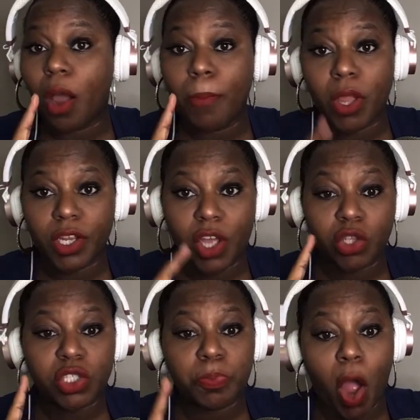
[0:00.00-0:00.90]
Emilio
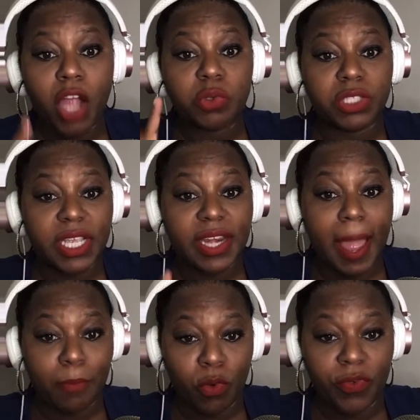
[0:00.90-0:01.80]
Sparks was in
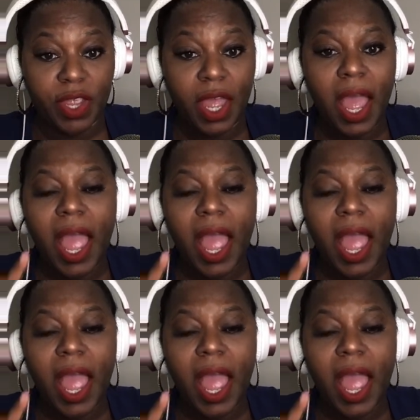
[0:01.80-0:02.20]
that movie,